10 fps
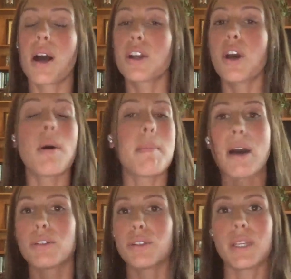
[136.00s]
go
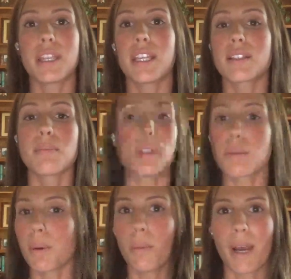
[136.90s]
about doing things
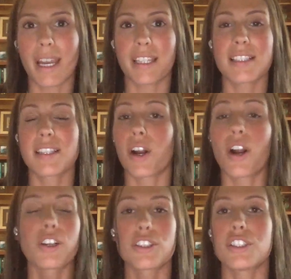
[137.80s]
multiple ways.
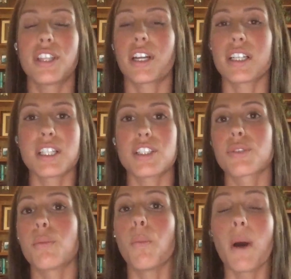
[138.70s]
There isn't
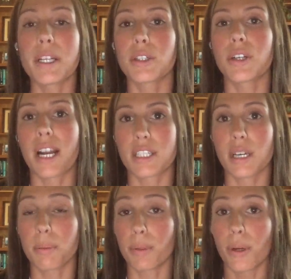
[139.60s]
just one correct
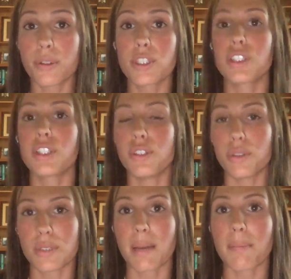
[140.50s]
approach to do
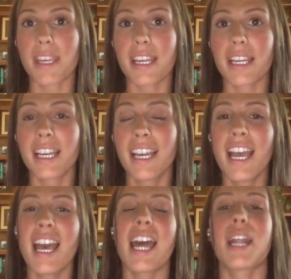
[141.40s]
something.
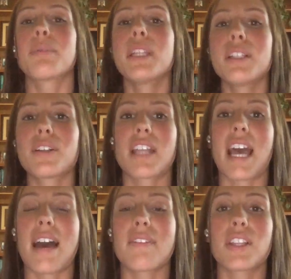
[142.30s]
And I really learned that
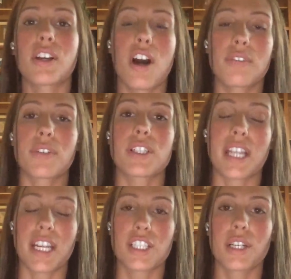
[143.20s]
having the
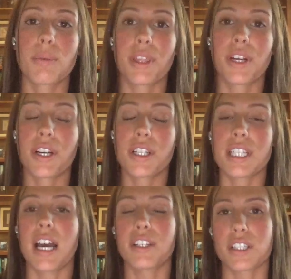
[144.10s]
conversation with her
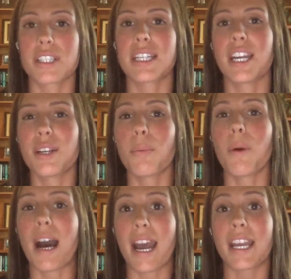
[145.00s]
to understand
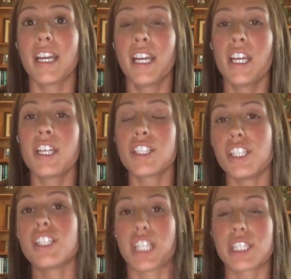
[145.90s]
why
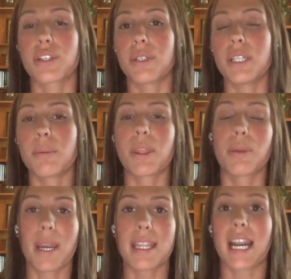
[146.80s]
she disagreed with the
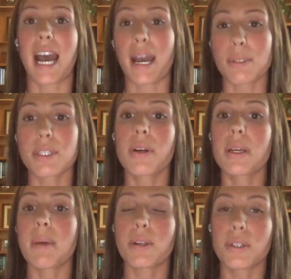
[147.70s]
way that I was going
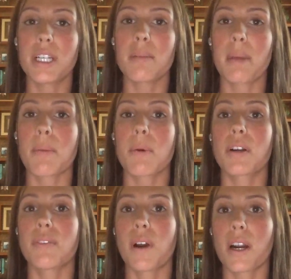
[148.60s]
about creating my work
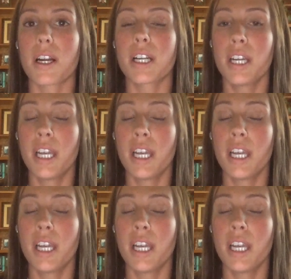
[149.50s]
of art